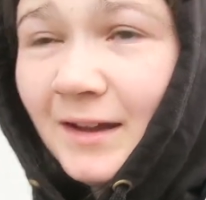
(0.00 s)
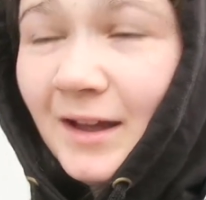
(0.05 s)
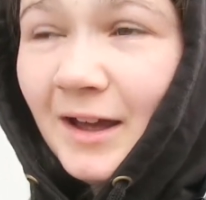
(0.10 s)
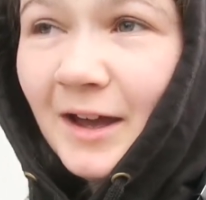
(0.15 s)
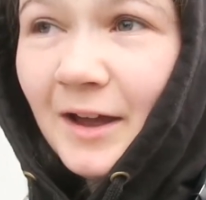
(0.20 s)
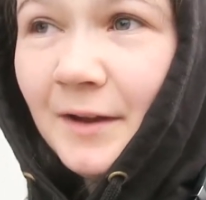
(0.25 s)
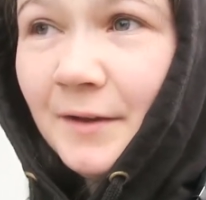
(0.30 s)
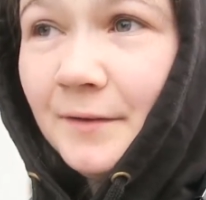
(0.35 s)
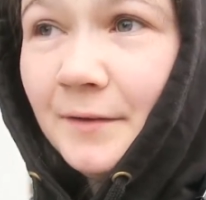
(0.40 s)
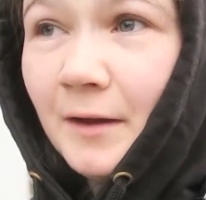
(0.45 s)

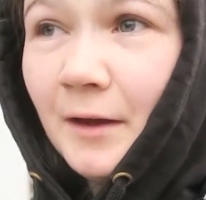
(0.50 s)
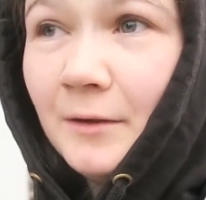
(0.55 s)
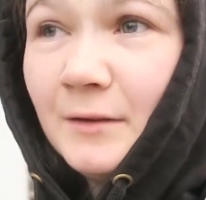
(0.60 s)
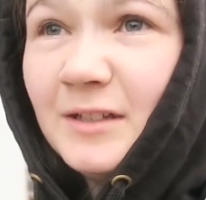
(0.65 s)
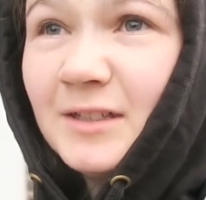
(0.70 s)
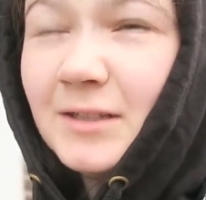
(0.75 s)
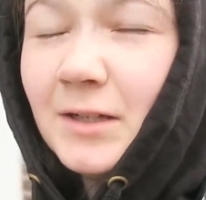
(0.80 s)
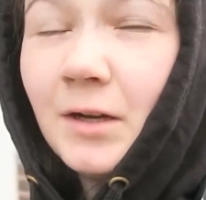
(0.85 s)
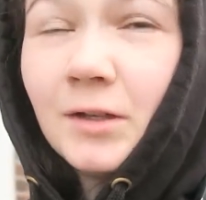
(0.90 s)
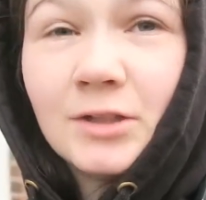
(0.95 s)
I don't know,
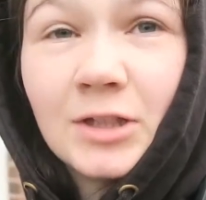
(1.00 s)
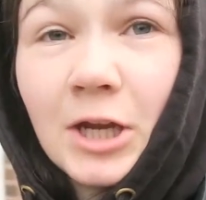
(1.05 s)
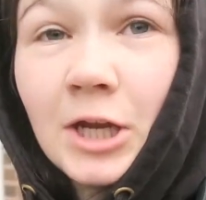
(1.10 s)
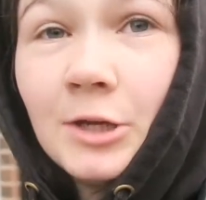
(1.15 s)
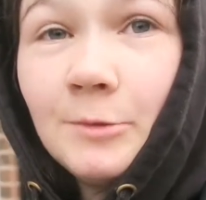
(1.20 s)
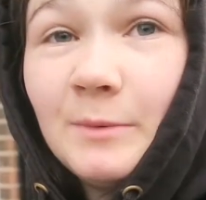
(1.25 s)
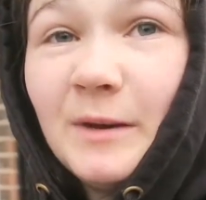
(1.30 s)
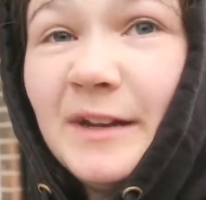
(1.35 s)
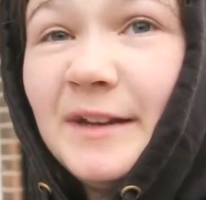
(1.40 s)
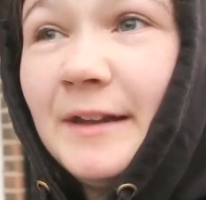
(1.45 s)
it's
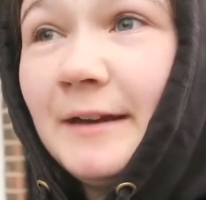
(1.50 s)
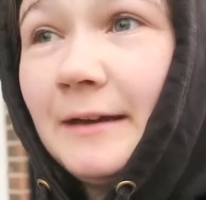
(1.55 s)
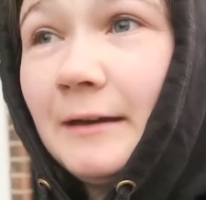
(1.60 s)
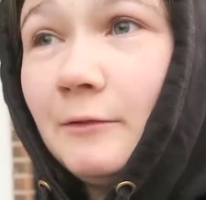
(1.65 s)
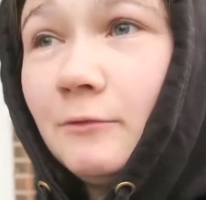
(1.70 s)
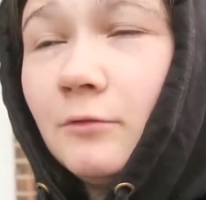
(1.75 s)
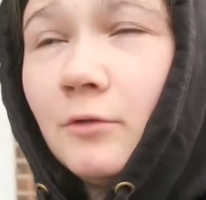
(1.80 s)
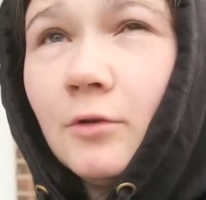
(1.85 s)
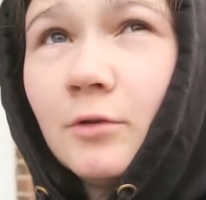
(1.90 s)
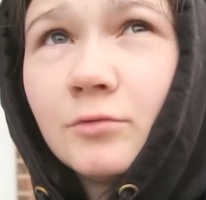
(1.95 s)
October now.
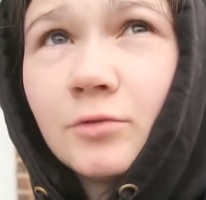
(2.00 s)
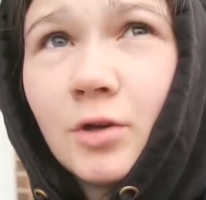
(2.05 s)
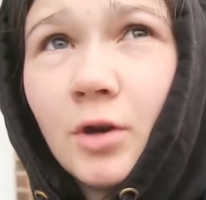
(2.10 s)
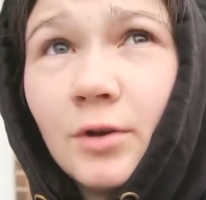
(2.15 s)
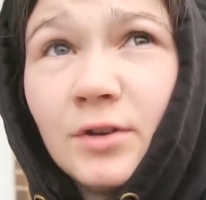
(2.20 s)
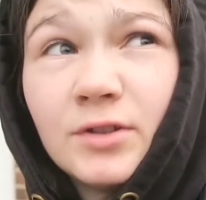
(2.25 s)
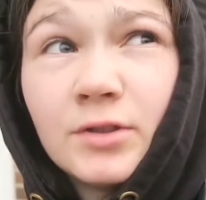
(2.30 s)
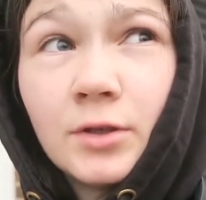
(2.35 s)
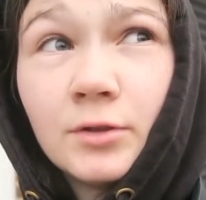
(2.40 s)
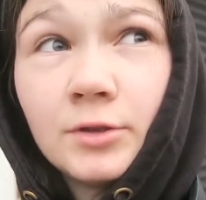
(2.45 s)
Oh
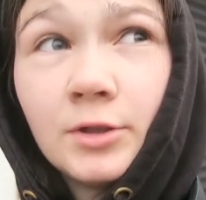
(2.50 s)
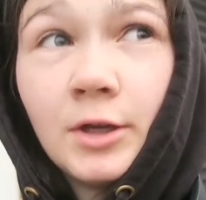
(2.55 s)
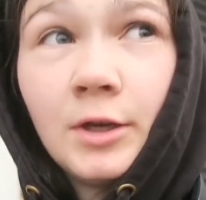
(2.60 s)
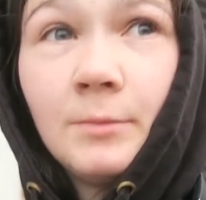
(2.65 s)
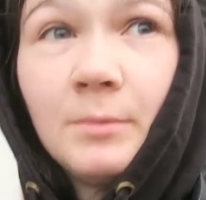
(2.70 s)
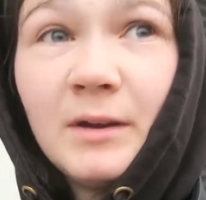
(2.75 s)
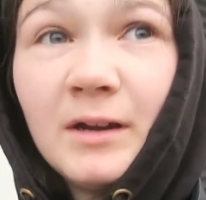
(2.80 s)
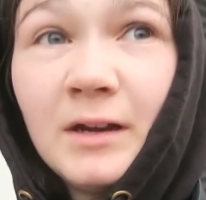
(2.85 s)
god, it's October.